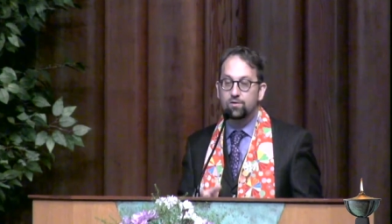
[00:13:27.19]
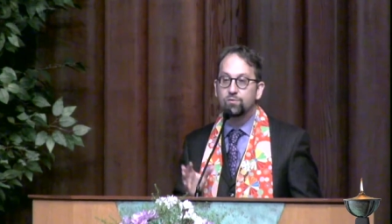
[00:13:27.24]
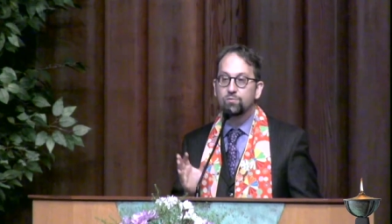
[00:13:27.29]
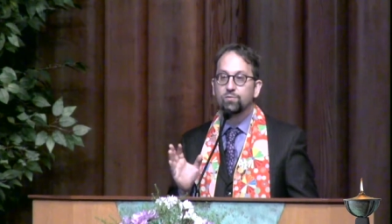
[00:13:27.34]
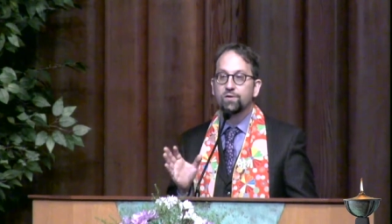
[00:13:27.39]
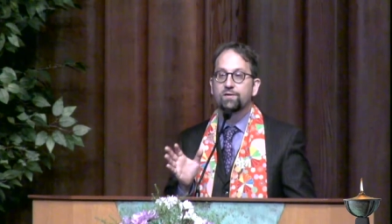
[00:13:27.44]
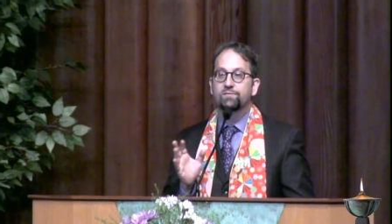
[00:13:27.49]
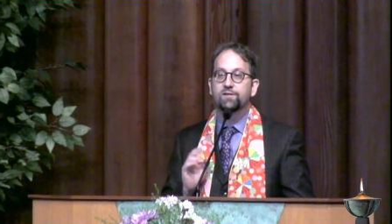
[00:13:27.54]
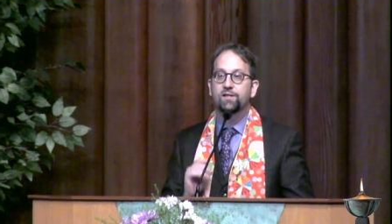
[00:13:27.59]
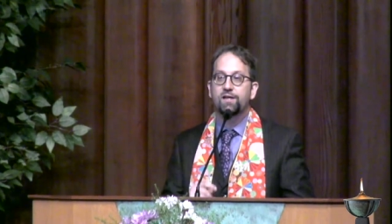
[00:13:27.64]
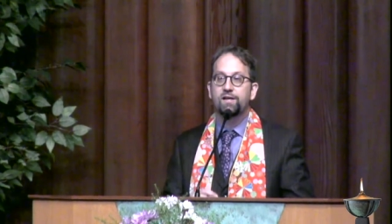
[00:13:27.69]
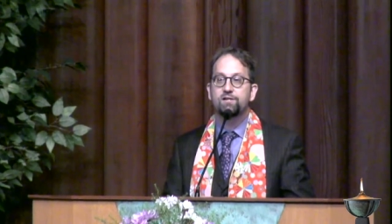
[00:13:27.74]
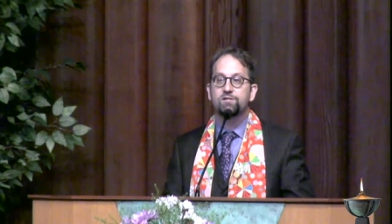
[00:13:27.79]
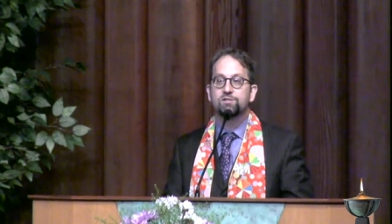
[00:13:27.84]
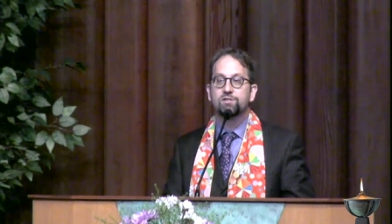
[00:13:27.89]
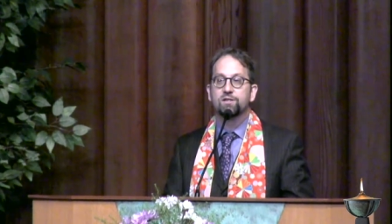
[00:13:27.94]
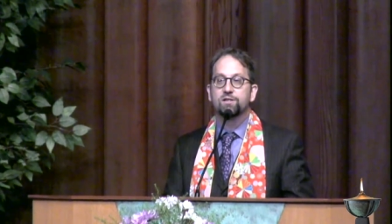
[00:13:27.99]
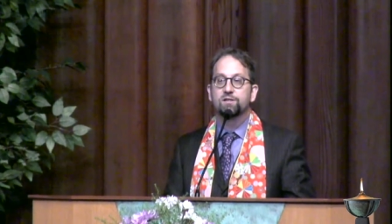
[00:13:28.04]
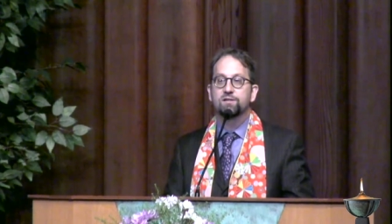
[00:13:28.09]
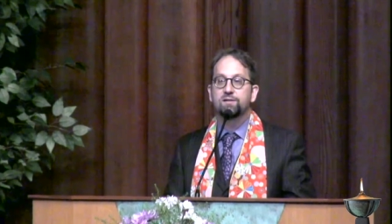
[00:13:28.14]

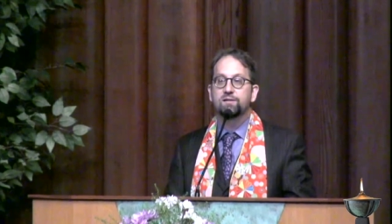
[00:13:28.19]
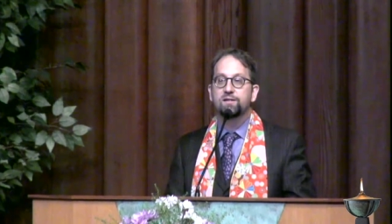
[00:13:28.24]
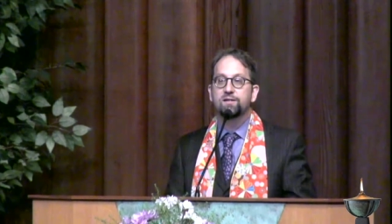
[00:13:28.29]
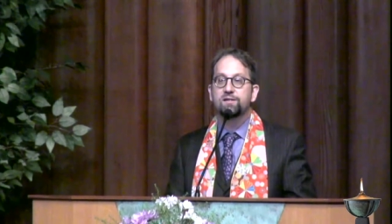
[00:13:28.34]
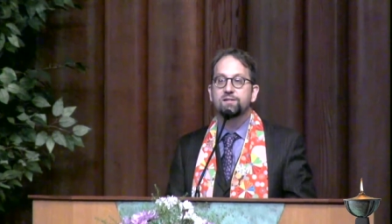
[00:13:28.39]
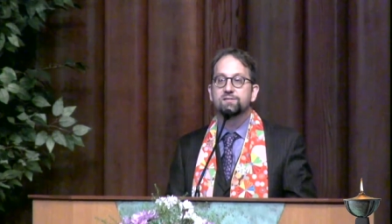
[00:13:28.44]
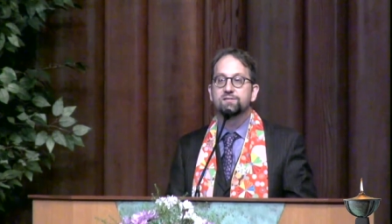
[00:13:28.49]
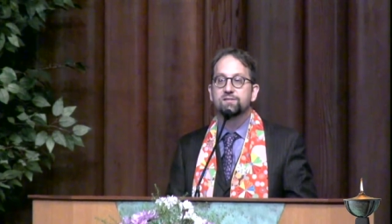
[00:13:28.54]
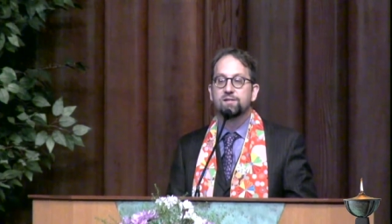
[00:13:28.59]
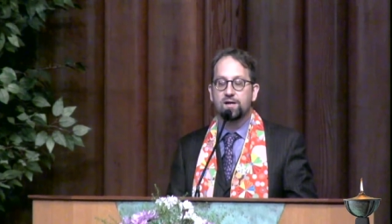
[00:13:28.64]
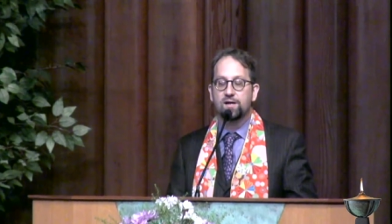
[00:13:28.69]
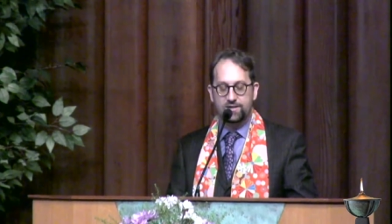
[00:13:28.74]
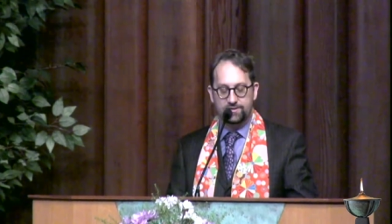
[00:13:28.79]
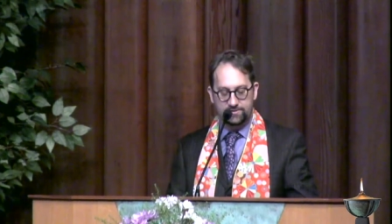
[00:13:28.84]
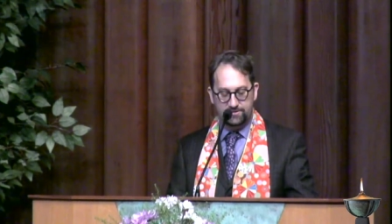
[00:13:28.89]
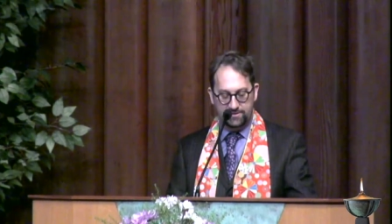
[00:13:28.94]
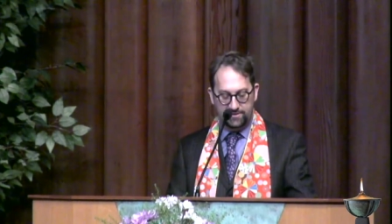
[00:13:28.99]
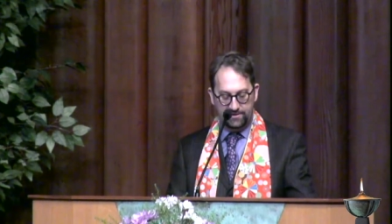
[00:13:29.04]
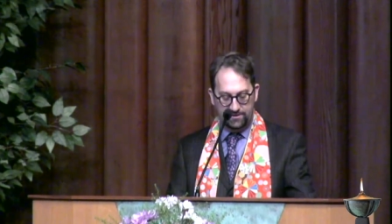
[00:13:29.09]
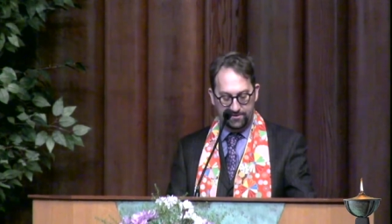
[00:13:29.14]
Revelation is not
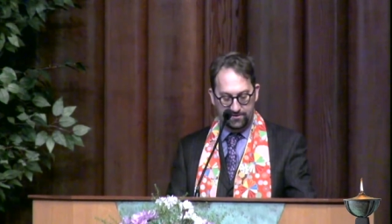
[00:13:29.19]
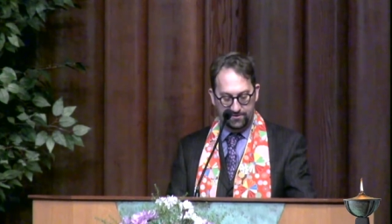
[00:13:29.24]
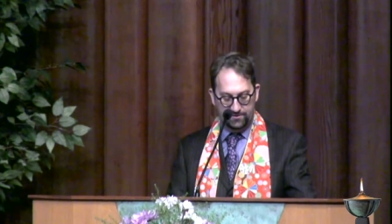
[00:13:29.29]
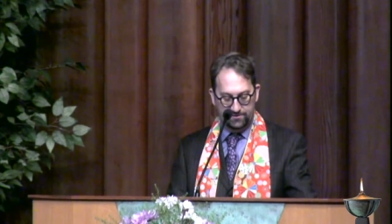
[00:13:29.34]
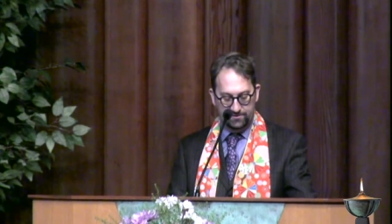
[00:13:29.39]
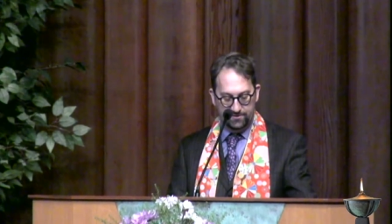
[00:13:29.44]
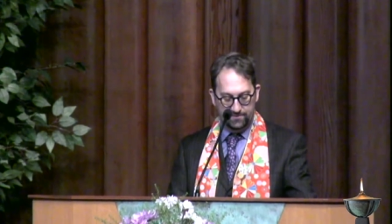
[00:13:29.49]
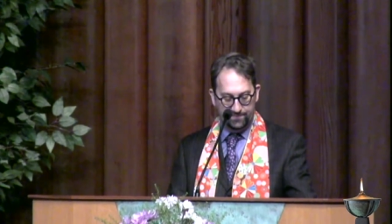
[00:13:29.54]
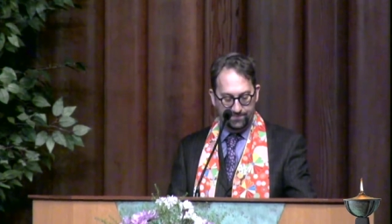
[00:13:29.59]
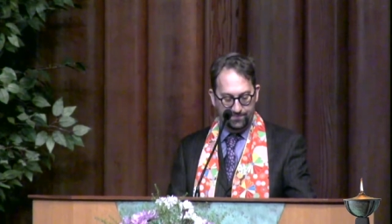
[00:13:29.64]
sealed.